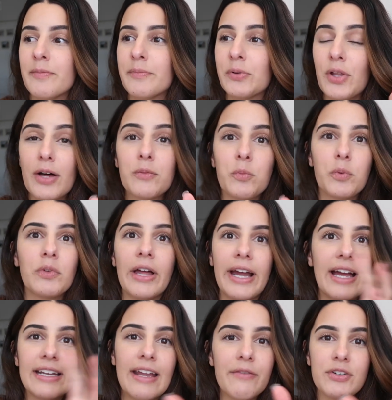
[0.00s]
blood, like
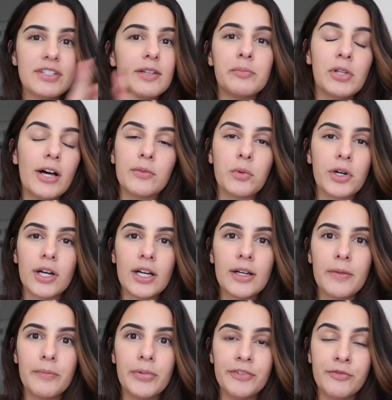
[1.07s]
I never did blood
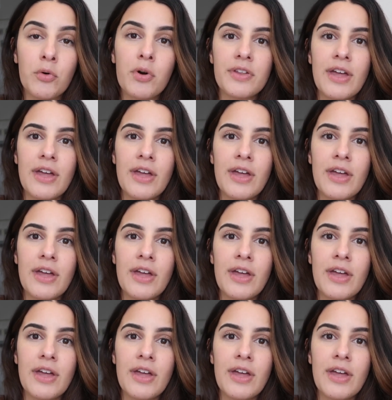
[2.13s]
work before